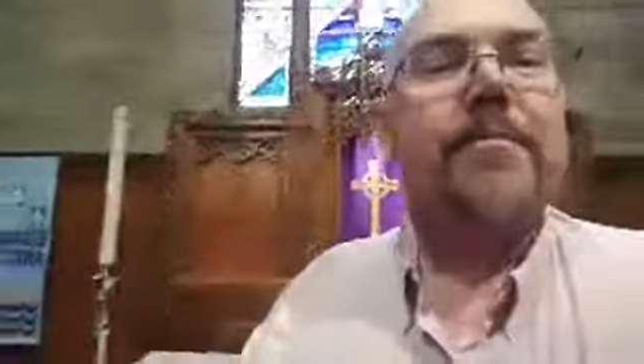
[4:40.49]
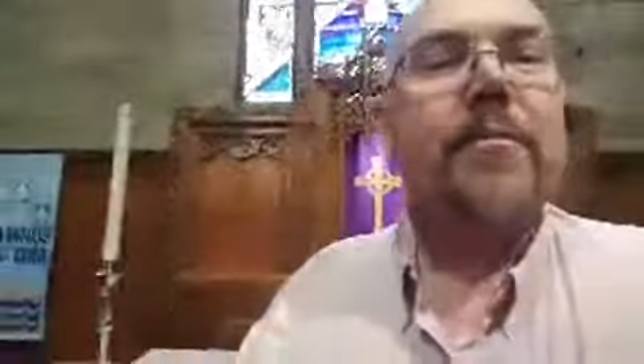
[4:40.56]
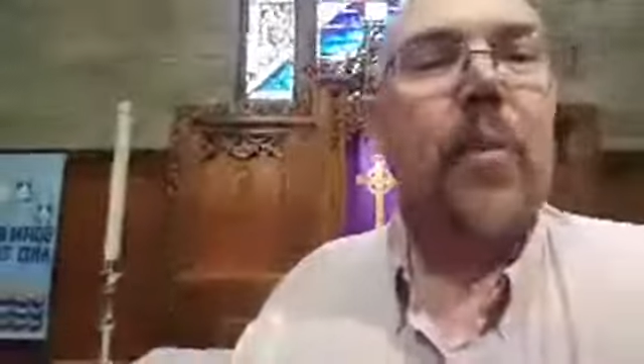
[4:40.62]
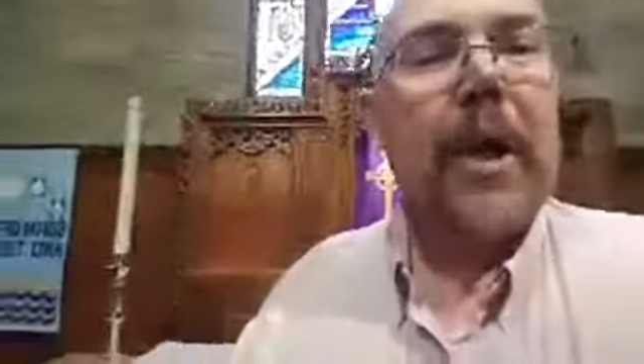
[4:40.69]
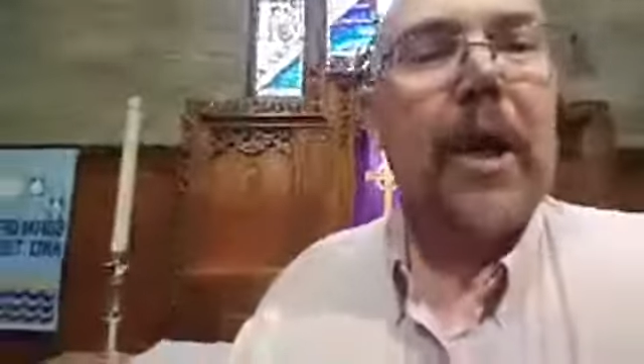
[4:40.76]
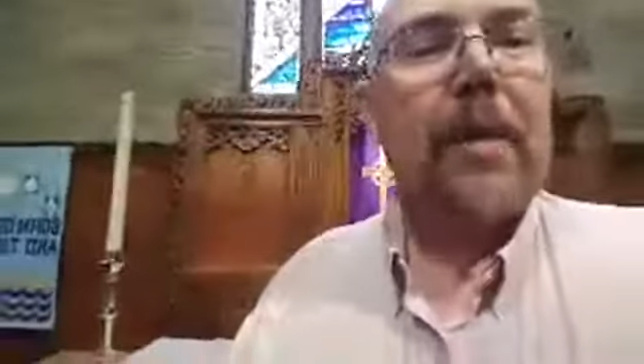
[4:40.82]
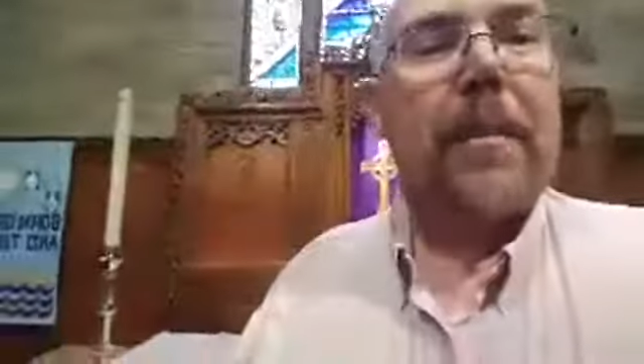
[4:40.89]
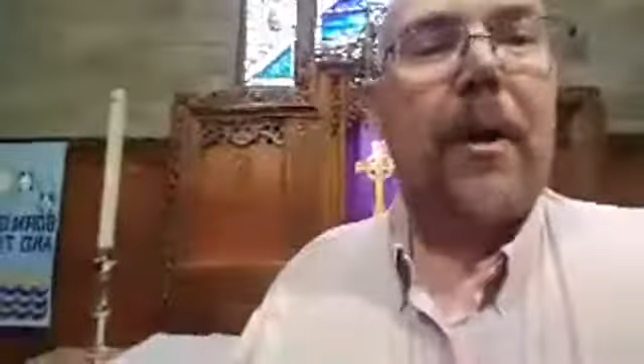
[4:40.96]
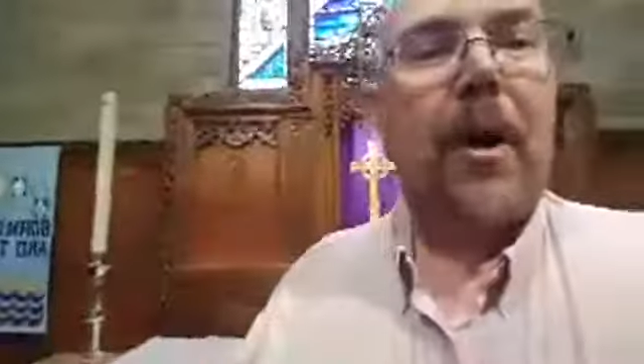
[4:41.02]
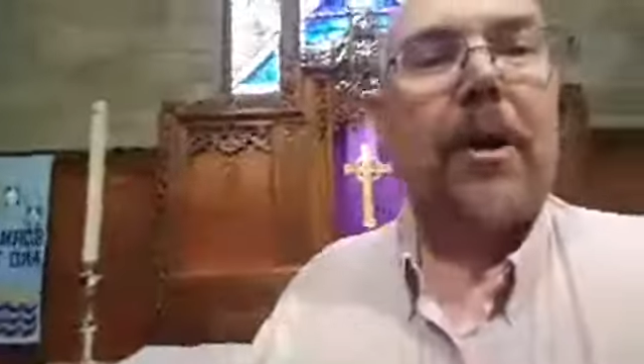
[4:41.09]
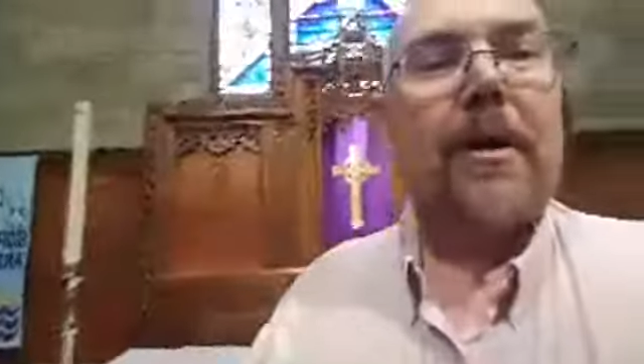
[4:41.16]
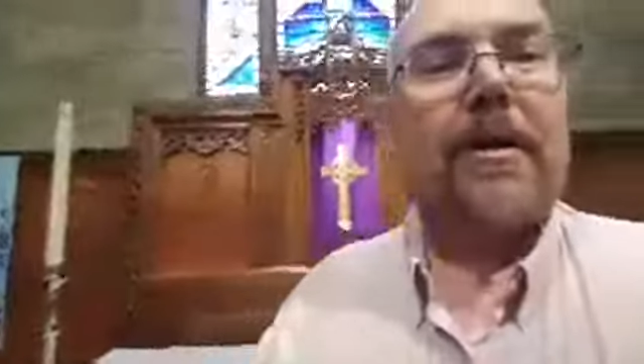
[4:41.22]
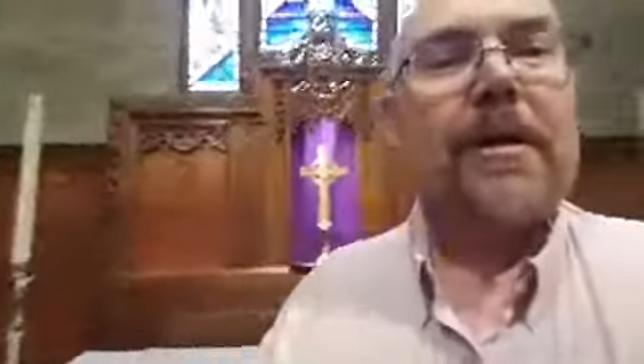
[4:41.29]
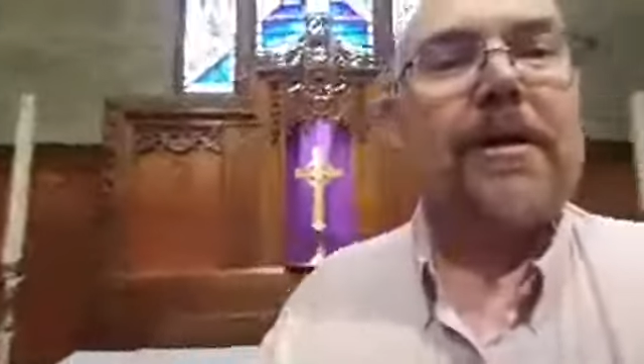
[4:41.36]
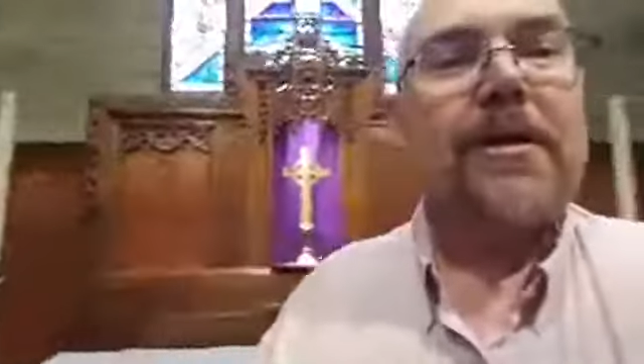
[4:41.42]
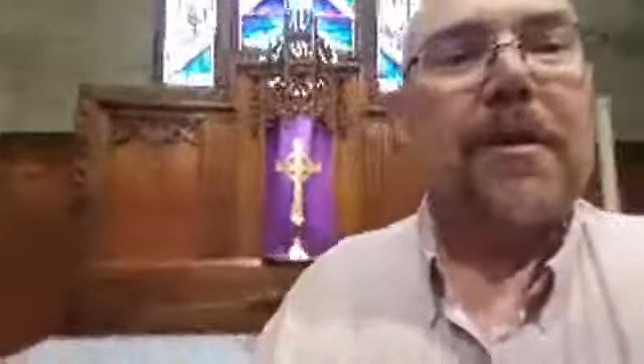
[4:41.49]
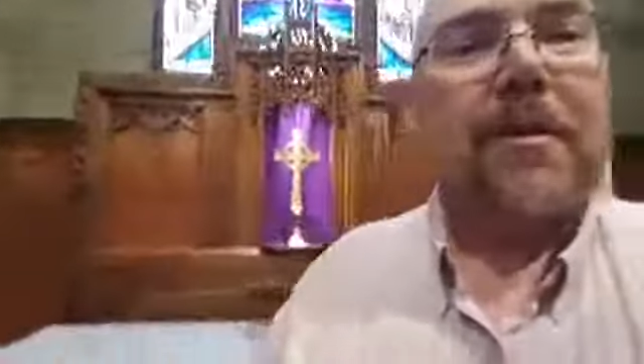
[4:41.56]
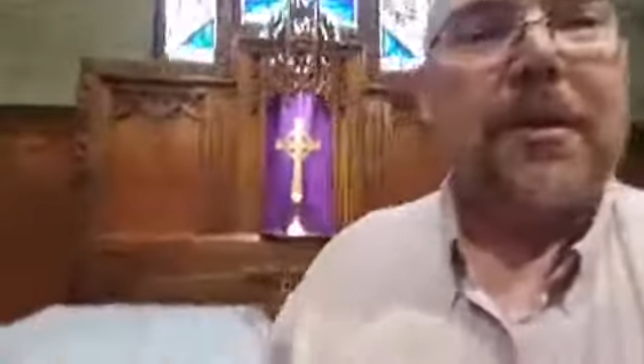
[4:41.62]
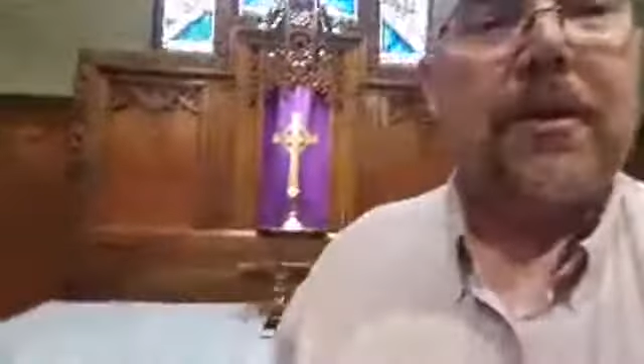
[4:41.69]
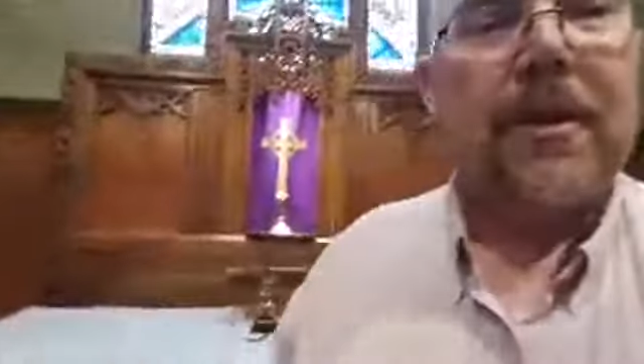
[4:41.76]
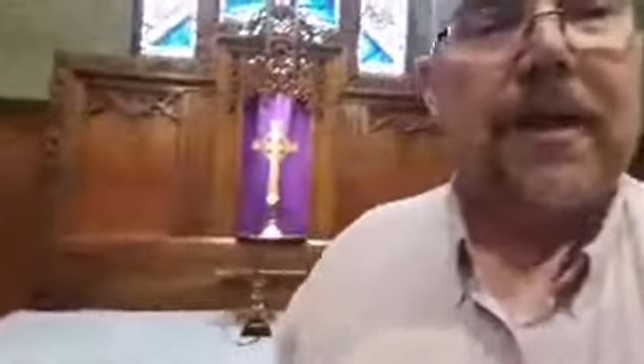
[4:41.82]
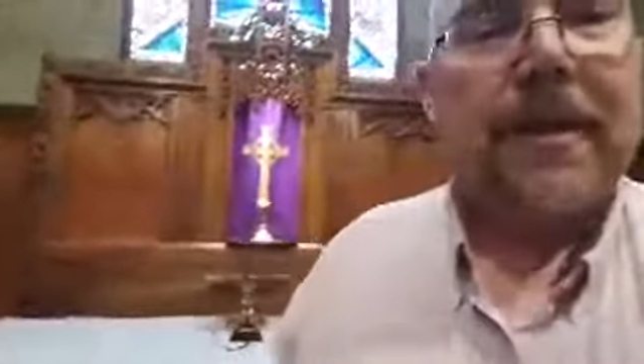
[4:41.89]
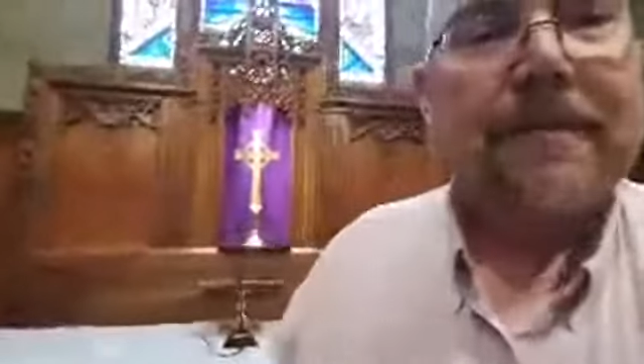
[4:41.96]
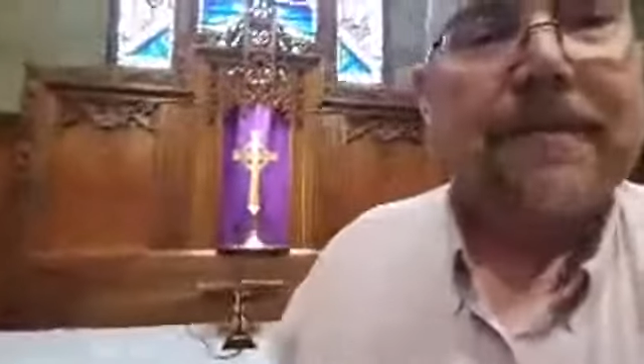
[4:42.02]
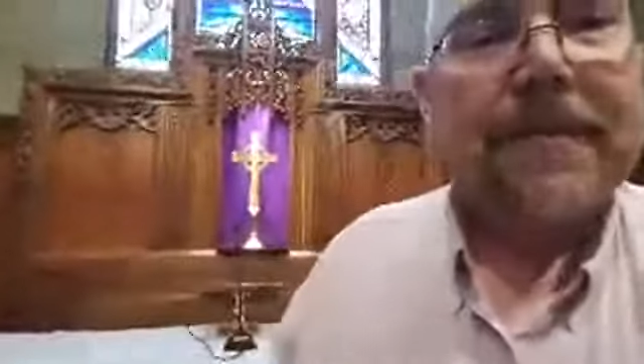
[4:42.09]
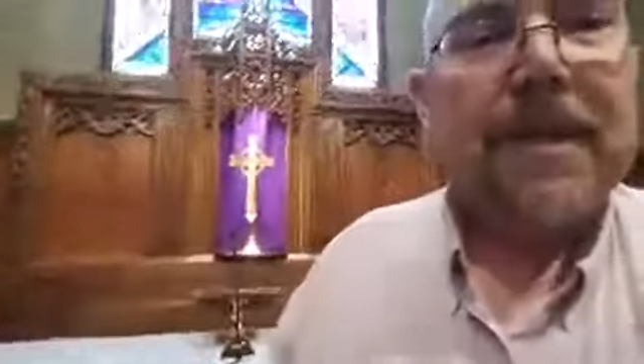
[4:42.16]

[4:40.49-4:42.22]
we are part of this community.